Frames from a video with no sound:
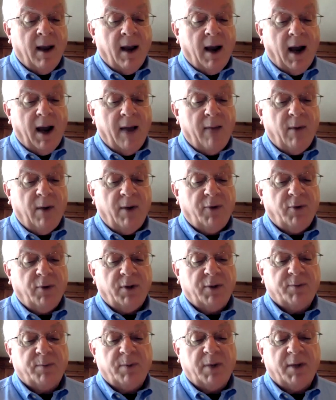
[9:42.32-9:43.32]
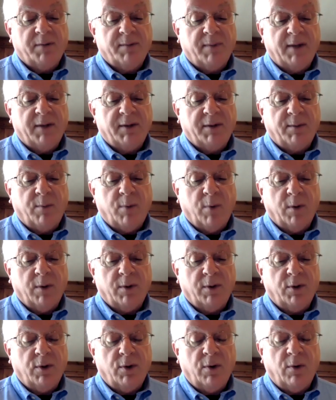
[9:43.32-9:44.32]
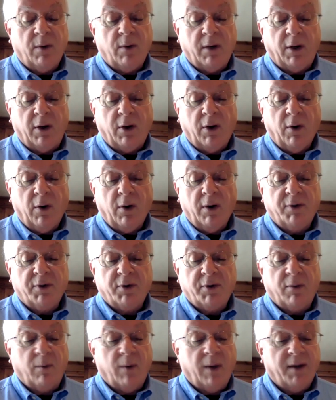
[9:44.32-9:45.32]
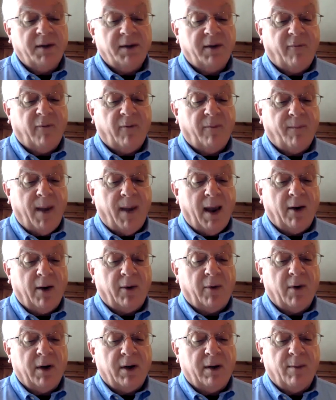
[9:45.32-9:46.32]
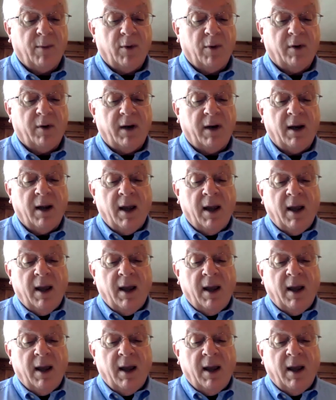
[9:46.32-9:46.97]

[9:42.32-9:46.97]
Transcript: I want to express my support to you and encourage the rest of the Battle Creek community